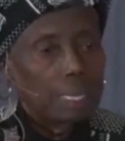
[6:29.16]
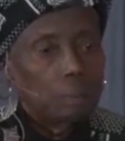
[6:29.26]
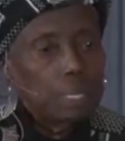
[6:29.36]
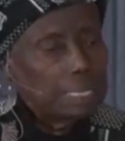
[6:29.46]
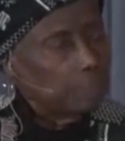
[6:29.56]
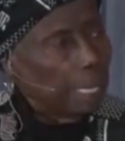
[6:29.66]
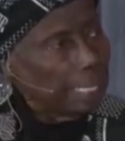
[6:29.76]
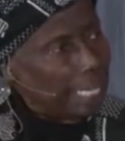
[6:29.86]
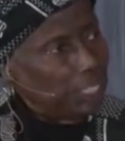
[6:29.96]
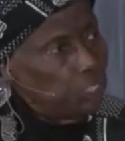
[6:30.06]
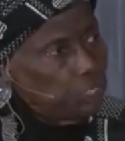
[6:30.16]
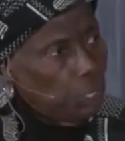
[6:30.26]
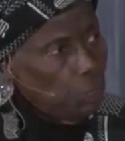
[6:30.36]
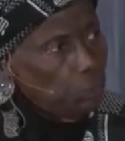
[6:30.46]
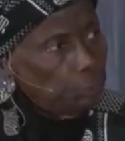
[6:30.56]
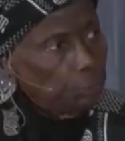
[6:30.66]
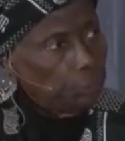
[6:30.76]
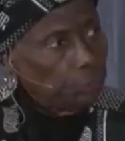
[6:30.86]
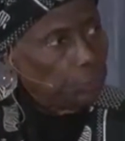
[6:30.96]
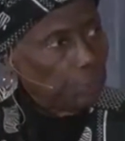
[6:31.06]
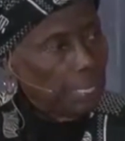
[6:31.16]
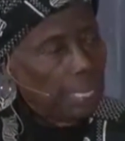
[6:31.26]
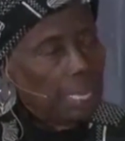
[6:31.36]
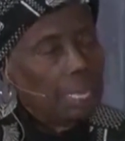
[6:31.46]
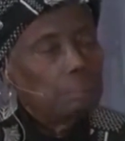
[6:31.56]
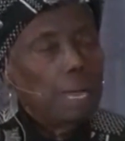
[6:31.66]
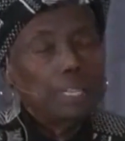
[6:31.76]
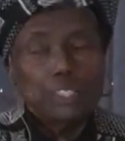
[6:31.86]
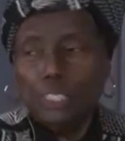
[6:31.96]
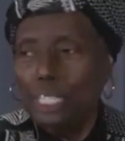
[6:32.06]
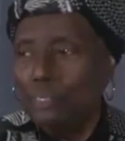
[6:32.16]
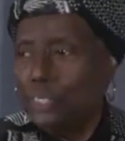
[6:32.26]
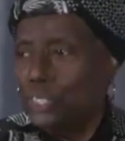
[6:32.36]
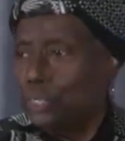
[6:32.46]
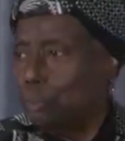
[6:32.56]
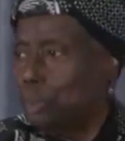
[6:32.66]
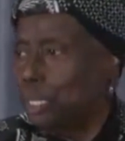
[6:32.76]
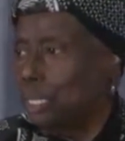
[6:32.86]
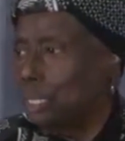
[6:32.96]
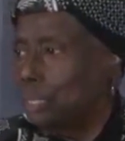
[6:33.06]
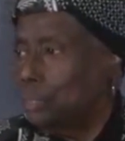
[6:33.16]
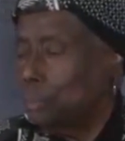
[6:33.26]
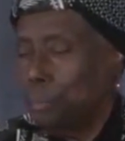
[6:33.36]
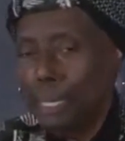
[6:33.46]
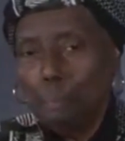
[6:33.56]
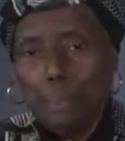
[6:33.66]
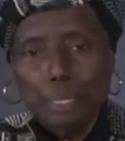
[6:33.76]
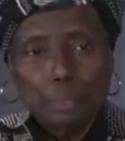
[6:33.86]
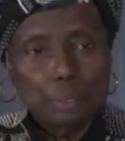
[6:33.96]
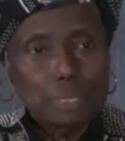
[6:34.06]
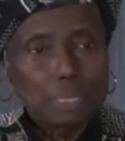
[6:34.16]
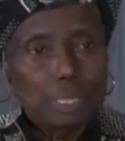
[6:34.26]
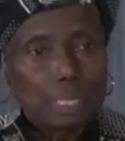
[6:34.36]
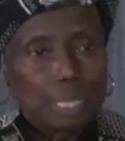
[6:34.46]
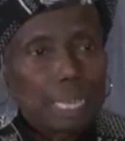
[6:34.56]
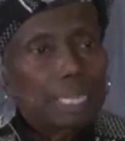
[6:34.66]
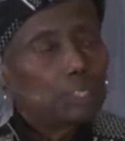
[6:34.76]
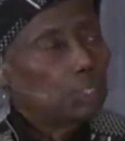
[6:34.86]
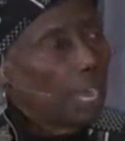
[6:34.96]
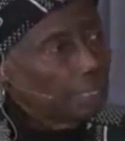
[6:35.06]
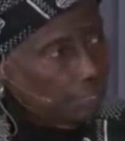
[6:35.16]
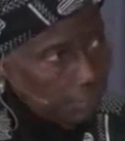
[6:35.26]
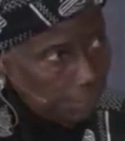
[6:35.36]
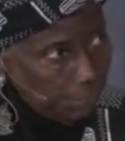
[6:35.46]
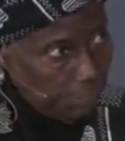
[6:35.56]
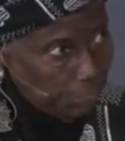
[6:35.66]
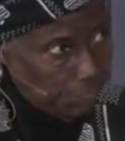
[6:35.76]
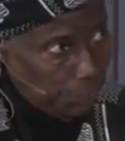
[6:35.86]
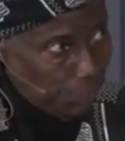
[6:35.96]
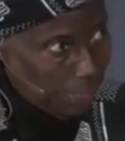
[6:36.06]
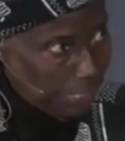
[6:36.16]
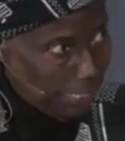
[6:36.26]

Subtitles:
When I was about 8 years old, my Aunt Geneva took me to pay bills in a dry goods store.